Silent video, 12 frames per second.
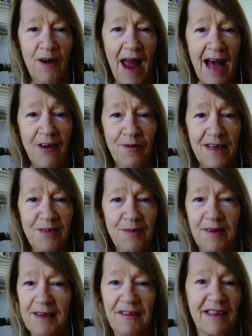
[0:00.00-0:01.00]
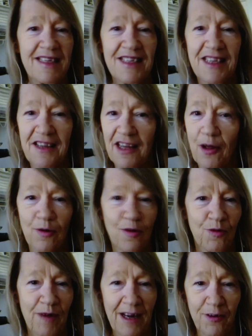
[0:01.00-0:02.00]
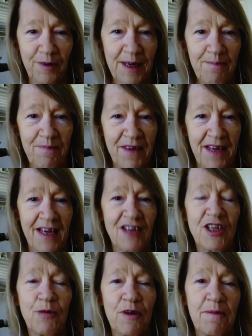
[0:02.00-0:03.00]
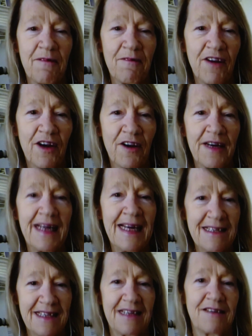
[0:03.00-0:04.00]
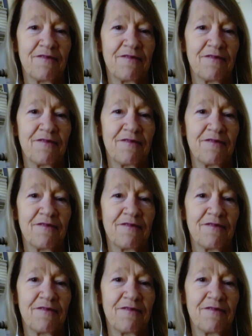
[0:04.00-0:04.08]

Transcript: address were even listed in the local directory she would have been very easy to